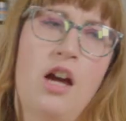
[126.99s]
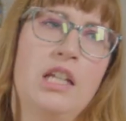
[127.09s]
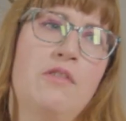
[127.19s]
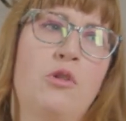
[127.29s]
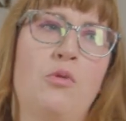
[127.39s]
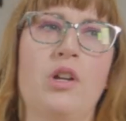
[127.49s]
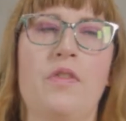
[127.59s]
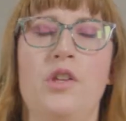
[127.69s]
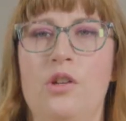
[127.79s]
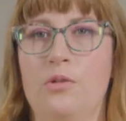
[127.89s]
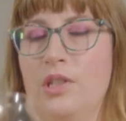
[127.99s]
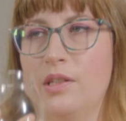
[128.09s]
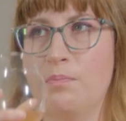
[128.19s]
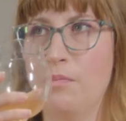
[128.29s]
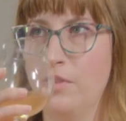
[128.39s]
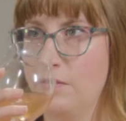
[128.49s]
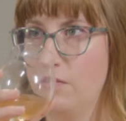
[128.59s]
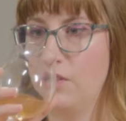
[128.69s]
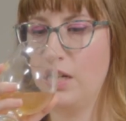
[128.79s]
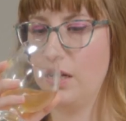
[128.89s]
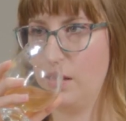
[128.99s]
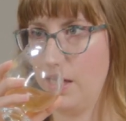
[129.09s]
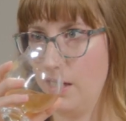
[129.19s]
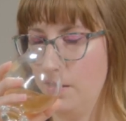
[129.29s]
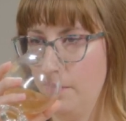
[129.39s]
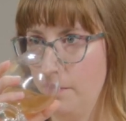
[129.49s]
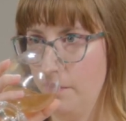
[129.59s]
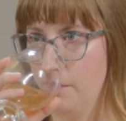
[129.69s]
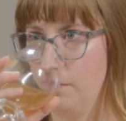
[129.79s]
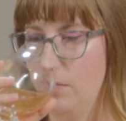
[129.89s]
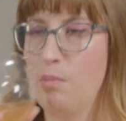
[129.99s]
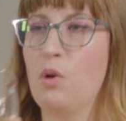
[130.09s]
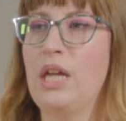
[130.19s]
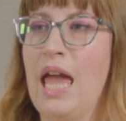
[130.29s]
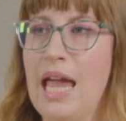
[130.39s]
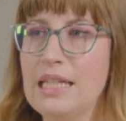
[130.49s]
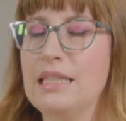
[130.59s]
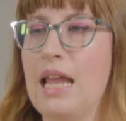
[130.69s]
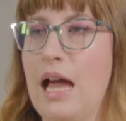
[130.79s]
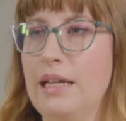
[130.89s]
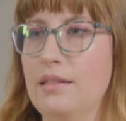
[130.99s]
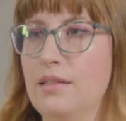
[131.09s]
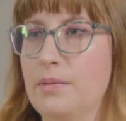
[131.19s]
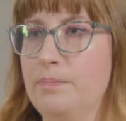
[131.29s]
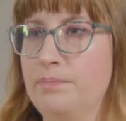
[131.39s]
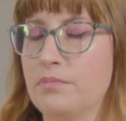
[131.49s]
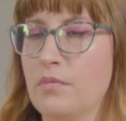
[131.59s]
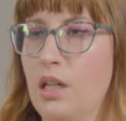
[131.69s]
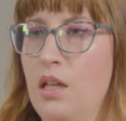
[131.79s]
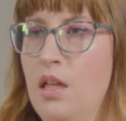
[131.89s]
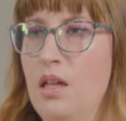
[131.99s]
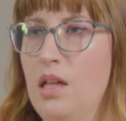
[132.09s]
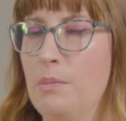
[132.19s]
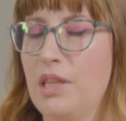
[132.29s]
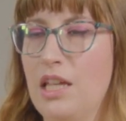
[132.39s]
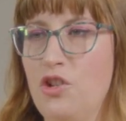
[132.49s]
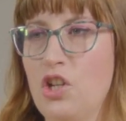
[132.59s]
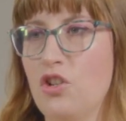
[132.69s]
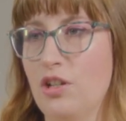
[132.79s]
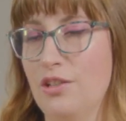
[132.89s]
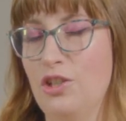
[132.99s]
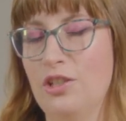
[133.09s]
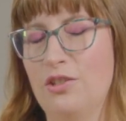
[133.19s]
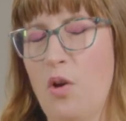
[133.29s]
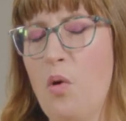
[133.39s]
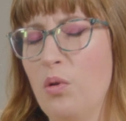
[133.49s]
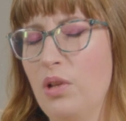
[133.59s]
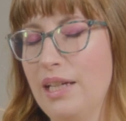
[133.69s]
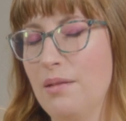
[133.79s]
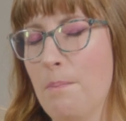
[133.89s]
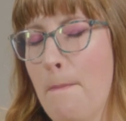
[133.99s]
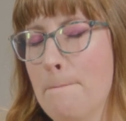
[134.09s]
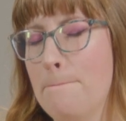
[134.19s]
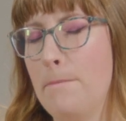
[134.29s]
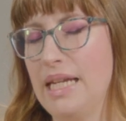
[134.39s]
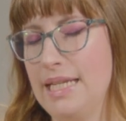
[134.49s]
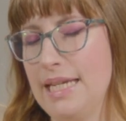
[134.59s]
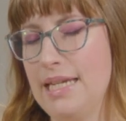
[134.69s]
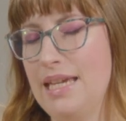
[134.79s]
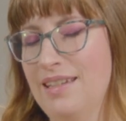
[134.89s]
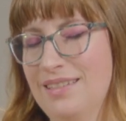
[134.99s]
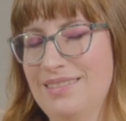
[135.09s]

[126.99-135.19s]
honey forward on the nose. It's very like, the bouquet is nice, but that ginger is just so like bitey.